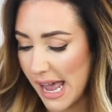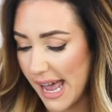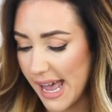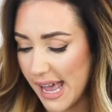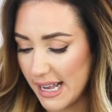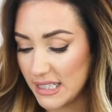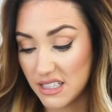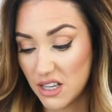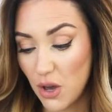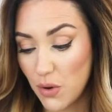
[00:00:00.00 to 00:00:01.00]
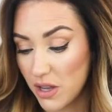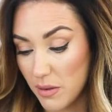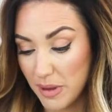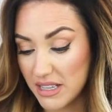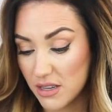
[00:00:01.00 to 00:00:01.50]
and is a
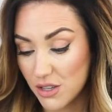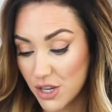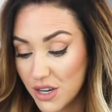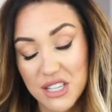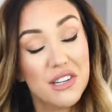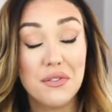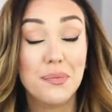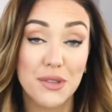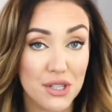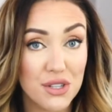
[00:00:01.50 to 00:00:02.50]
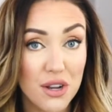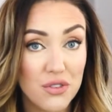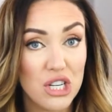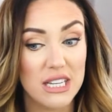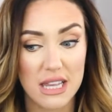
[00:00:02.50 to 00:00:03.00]
coconut-based alternative to soft cheese.